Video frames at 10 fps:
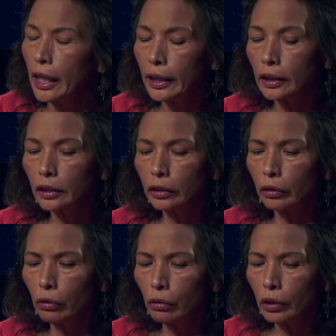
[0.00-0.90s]
And
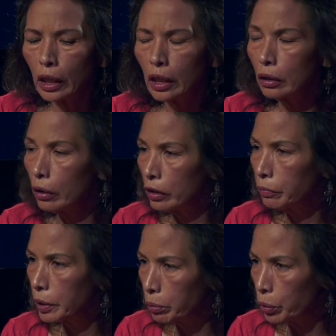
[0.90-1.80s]
so a lot of
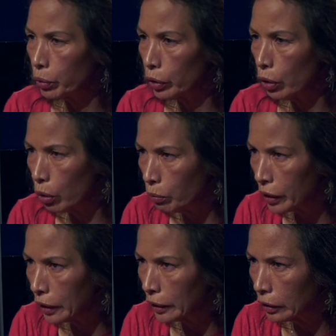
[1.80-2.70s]
people who are
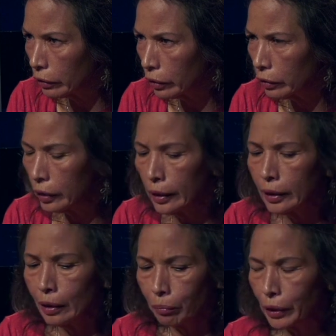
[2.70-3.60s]
homeless are
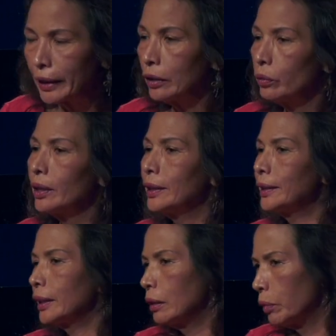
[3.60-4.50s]
plagued with the
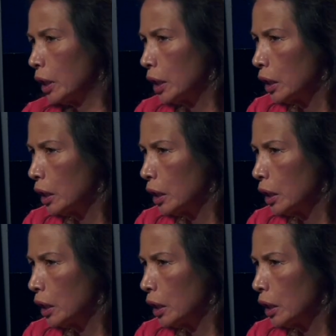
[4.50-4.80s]
stigma